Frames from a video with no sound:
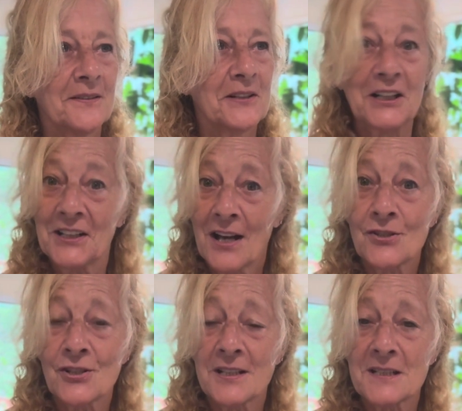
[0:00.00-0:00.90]

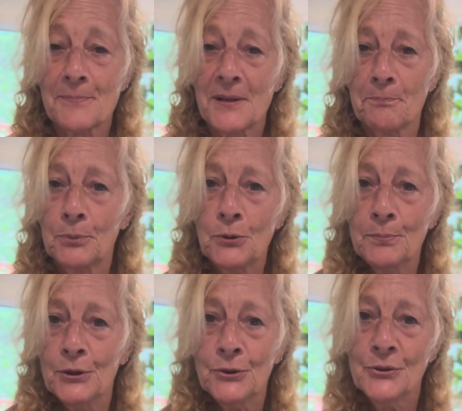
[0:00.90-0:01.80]
collaging has been
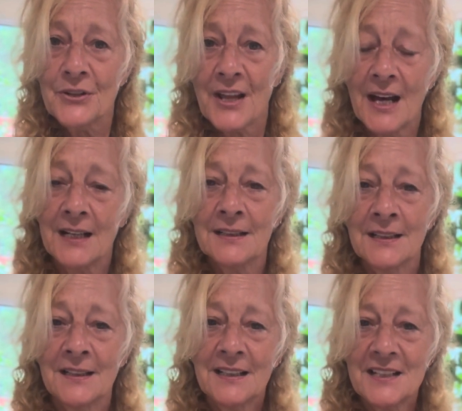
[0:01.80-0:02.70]
poo-pooed, that
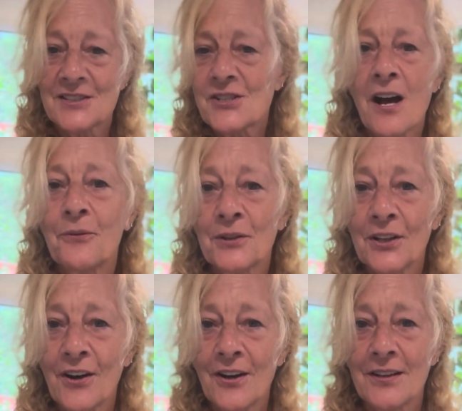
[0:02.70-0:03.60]
it's not
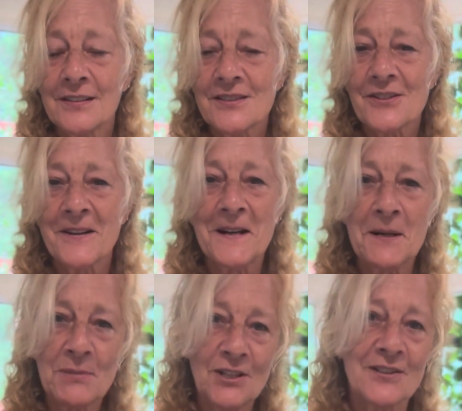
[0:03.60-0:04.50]
real art. So
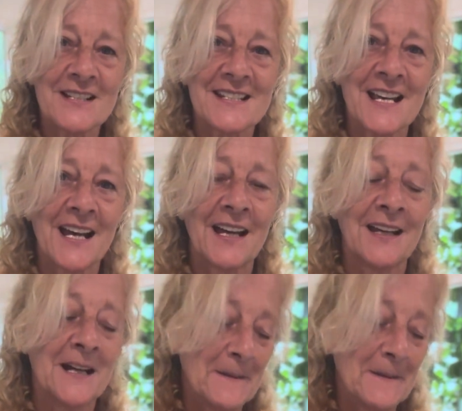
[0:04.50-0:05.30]
I'm here to say,